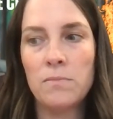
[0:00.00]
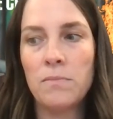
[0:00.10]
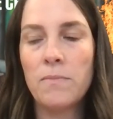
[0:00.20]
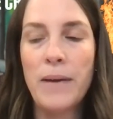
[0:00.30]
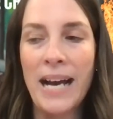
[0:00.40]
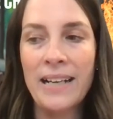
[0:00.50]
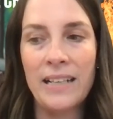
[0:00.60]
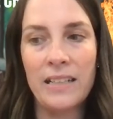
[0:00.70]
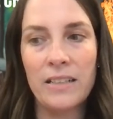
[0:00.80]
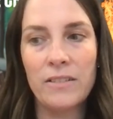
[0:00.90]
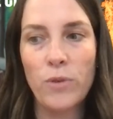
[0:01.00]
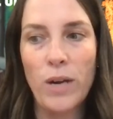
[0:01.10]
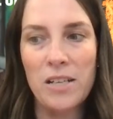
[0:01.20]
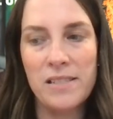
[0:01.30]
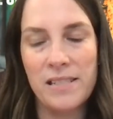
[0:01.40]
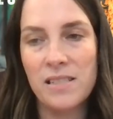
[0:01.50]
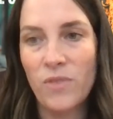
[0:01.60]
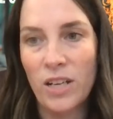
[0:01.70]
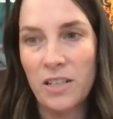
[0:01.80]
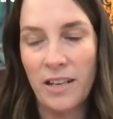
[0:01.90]
backing of rare disease
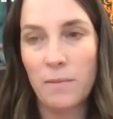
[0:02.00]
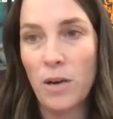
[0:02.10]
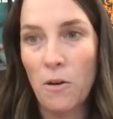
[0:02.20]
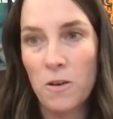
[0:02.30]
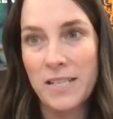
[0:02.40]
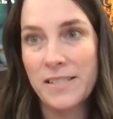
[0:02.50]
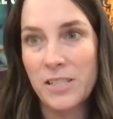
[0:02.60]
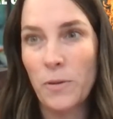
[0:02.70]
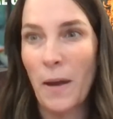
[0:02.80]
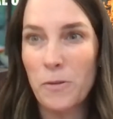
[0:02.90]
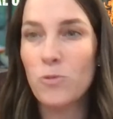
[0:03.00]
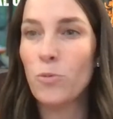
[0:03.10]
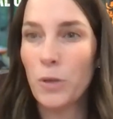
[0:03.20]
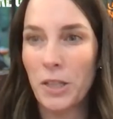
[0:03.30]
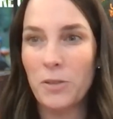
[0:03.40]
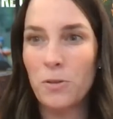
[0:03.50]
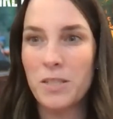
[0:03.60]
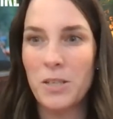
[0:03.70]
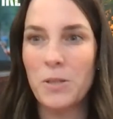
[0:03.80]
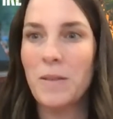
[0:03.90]
funding and priorities. So that was really cool
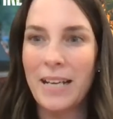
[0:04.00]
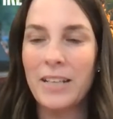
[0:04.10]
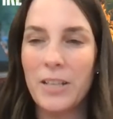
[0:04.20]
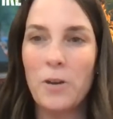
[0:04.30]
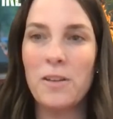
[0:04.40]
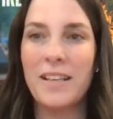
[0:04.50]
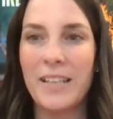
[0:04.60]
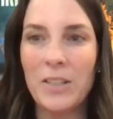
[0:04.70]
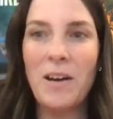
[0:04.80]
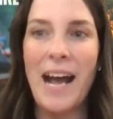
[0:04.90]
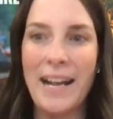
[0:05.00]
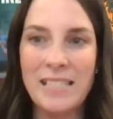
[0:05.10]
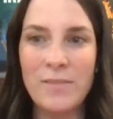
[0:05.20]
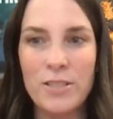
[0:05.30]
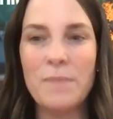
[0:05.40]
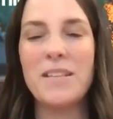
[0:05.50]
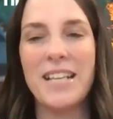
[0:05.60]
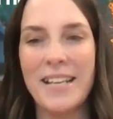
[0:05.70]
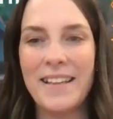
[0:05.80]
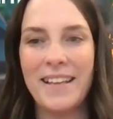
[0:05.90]
too, to like go to the Hill, ask for
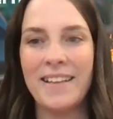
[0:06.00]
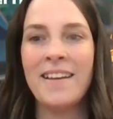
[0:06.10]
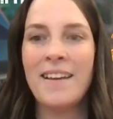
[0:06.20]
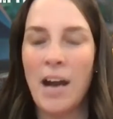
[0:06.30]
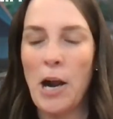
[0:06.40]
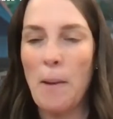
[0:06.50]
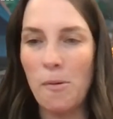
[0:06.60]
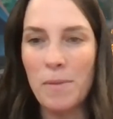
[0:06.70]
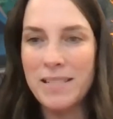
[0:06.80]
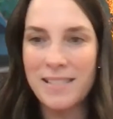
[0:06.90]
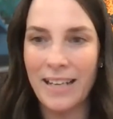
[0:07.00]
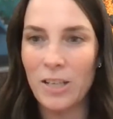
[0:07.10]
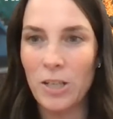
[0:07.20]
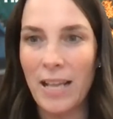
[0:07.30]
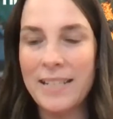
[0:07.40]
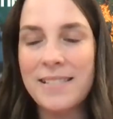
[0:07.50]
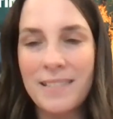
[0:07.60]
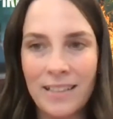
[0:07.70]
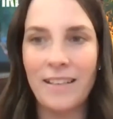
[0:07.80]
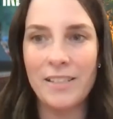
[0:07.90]
something, and then a couple months later, like
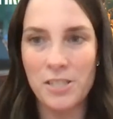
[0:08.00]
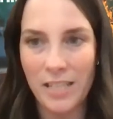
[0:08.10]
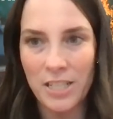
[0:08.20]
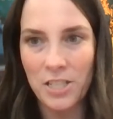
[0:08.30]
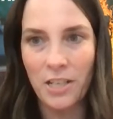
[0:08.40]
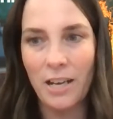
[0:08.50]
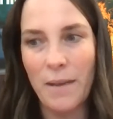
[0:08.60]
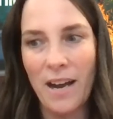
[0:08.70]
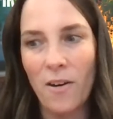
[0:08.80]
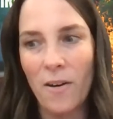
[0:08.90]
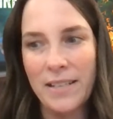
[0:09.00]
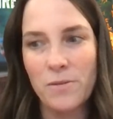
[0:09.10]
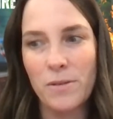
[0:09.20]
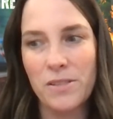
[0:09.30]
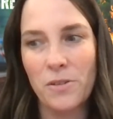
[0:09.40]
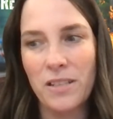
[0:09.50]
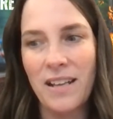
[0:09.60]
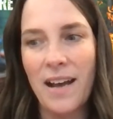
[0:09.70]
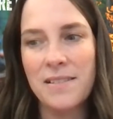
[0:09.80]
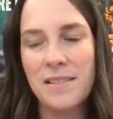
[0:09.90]
see the legislation come out as a result of
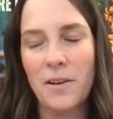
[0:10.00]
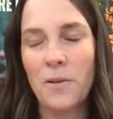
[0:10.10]
that. So